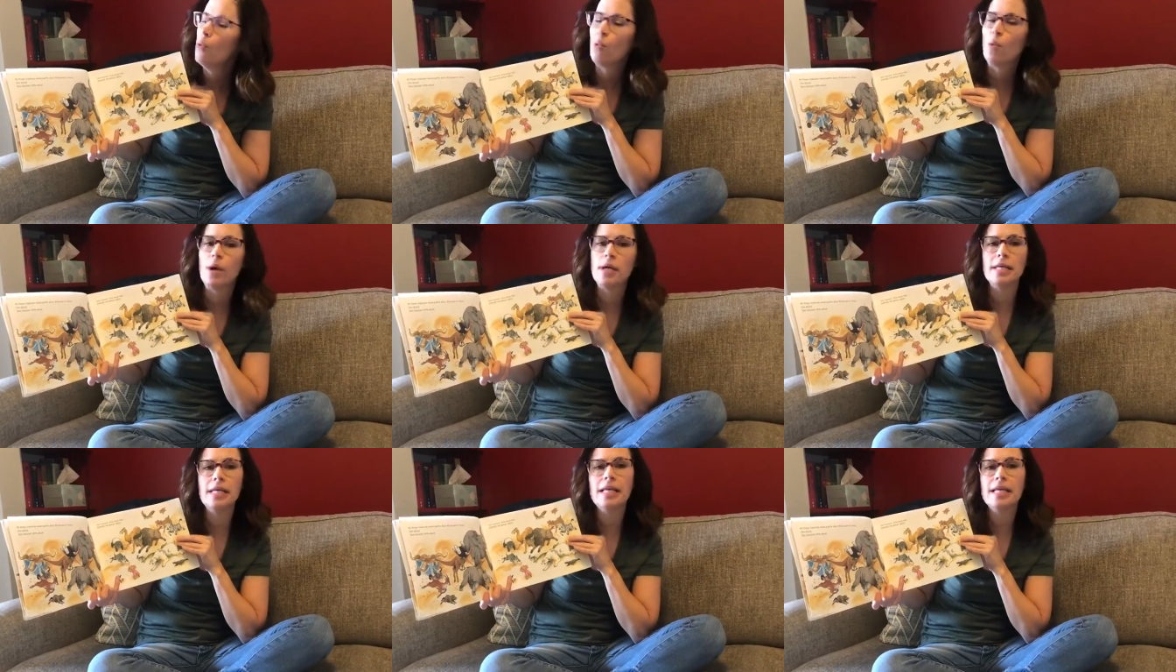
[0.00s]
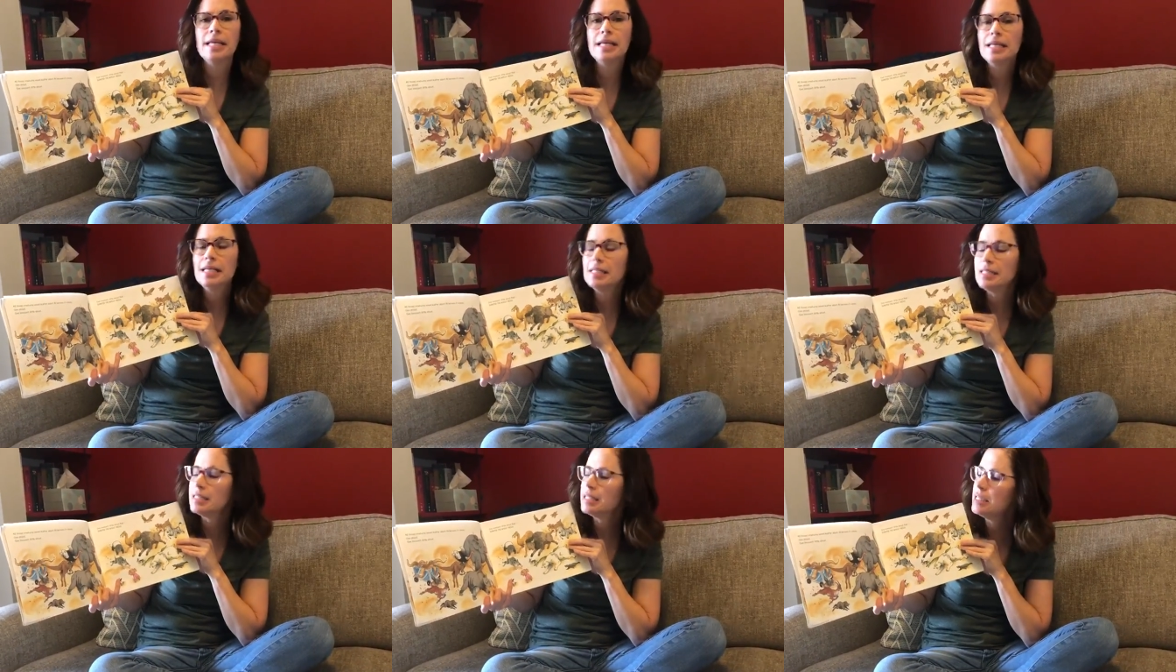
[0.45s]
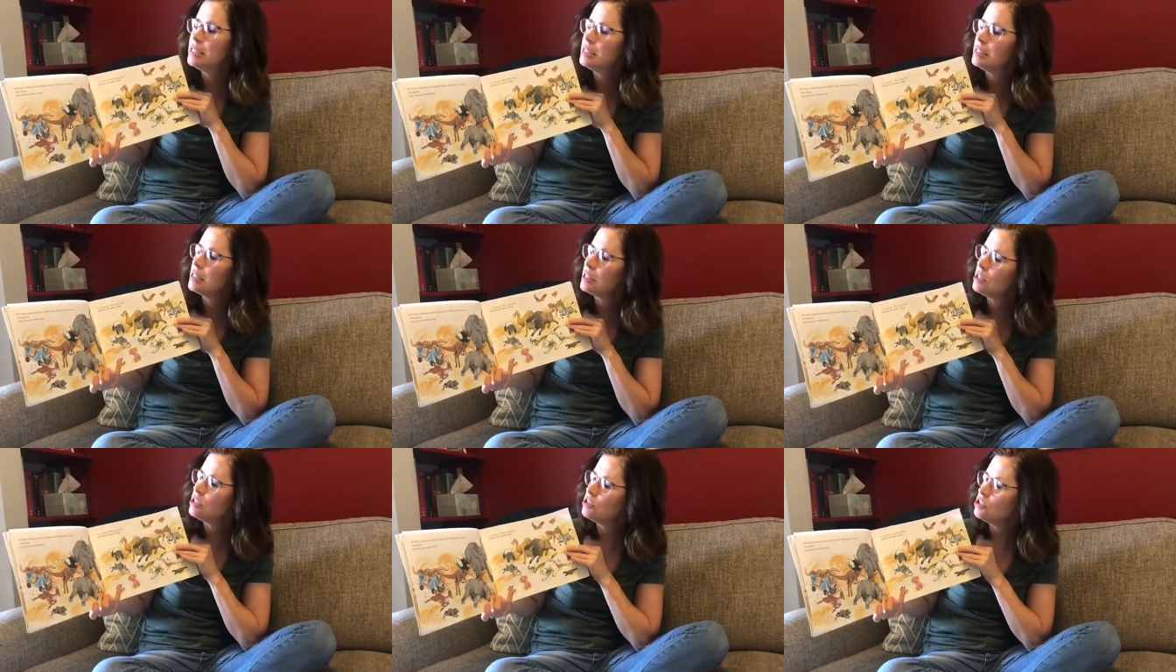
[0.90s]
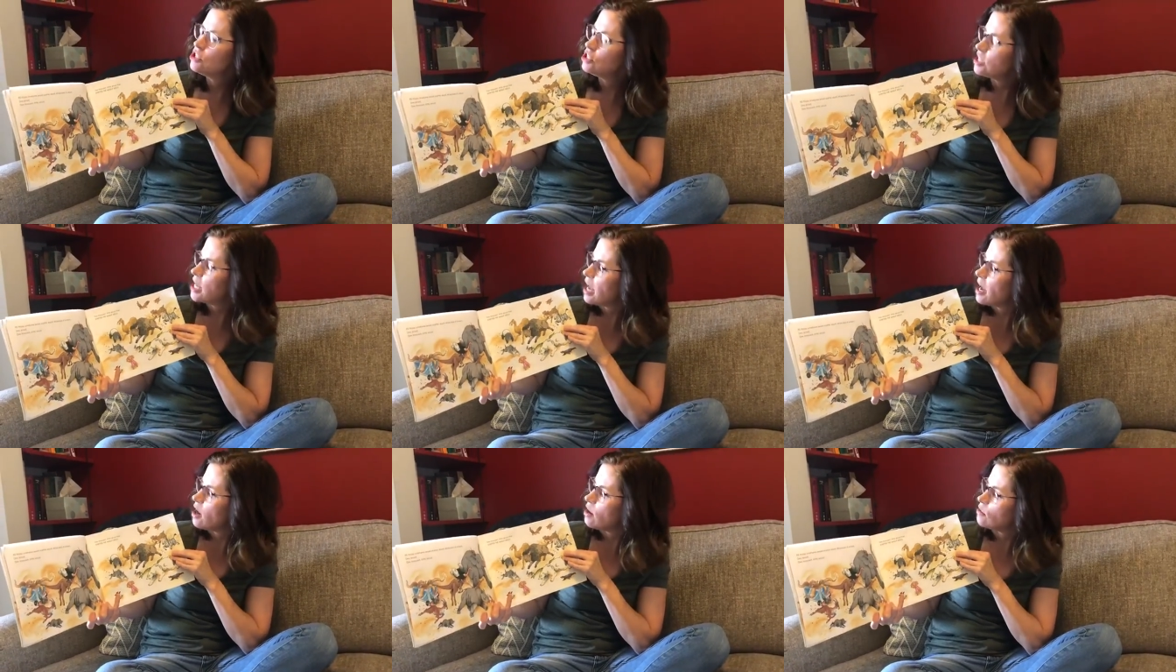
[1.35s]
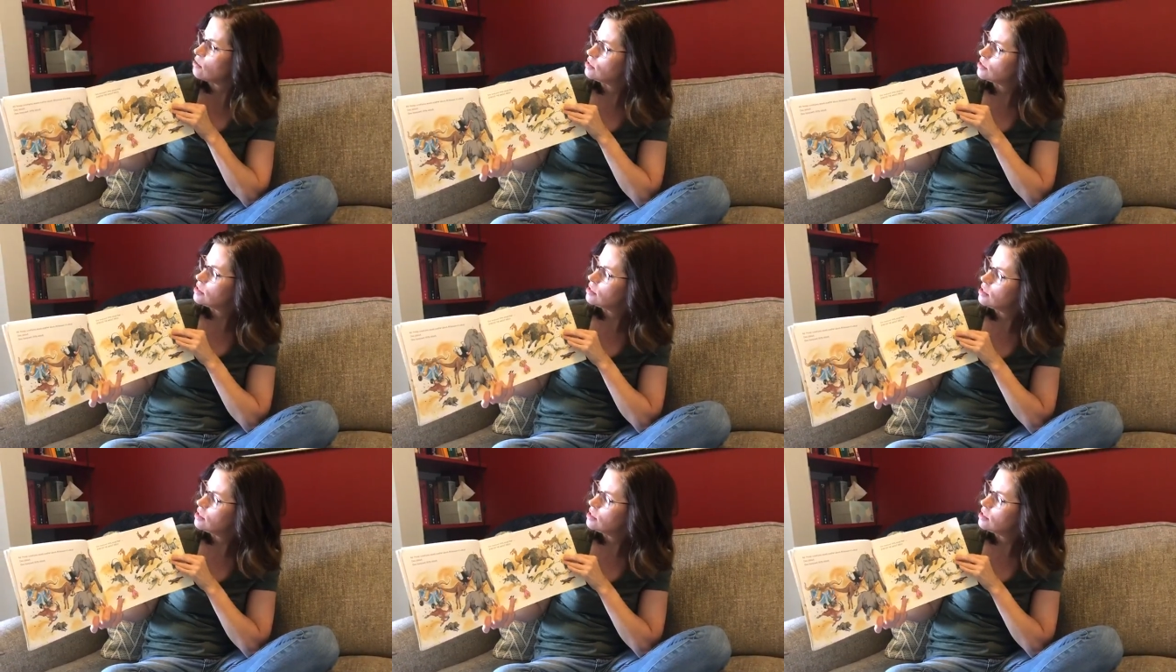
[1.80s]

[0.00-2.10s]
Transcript: one innocent little shout,